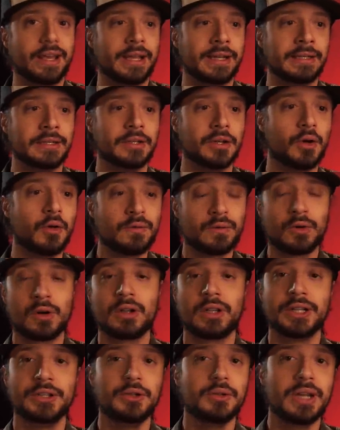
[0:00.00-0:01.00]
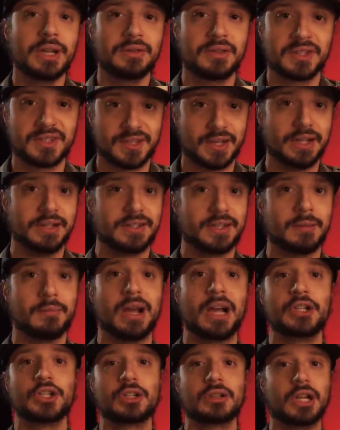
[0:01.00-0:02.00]
And overall, I do get the sense that
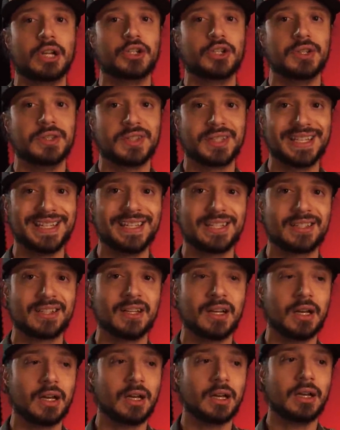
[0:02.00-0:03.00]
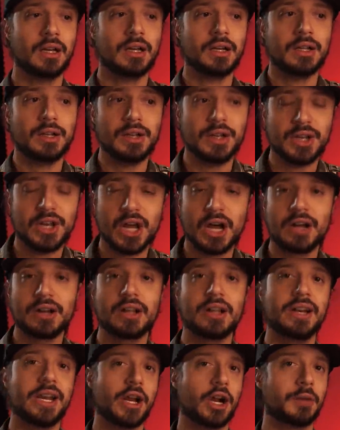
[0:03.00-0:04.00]
Magic Legends is not
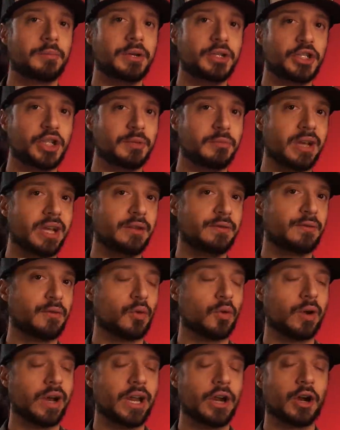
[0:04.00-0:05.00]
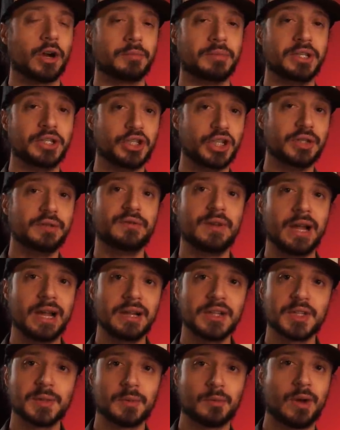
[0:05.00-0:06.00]
an ARPG made for ARPG
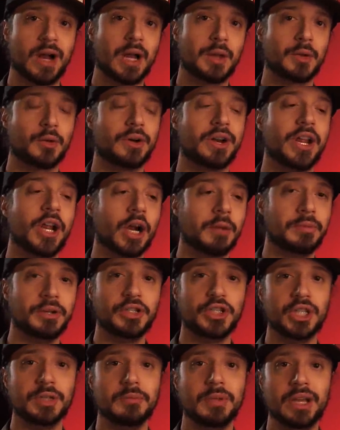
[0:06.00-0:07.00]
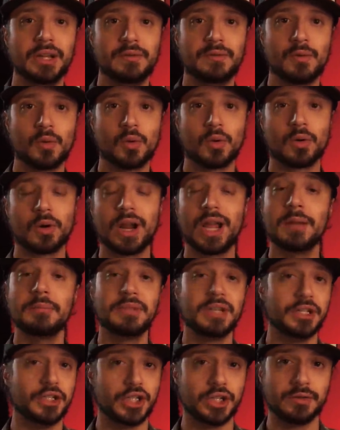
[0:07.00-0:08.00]
fans, but rather an ARPG made for
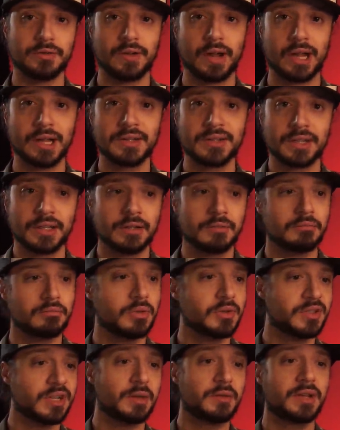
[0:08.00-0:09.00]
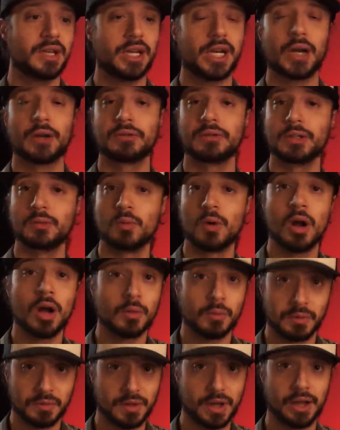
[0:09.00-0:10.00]
MTG fans, and there's nothing inherently
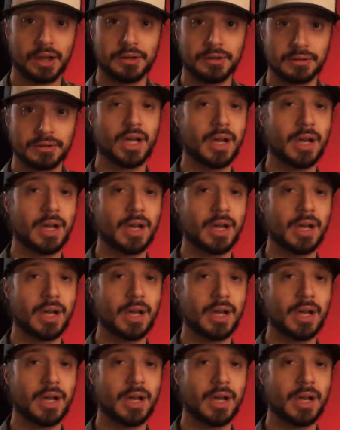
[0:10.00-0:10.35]
wrong with that.